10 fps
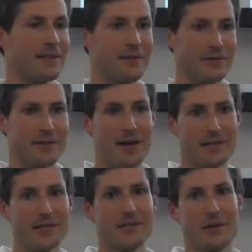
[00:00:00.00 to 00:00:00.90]
there's not
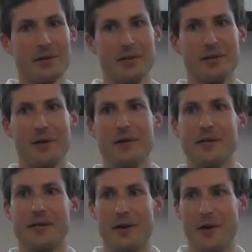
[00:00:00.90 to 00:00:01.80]
necessarily a
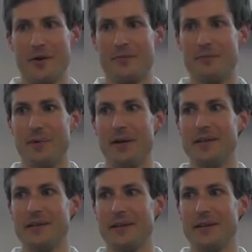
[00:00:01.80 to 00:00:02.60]
learning curve, but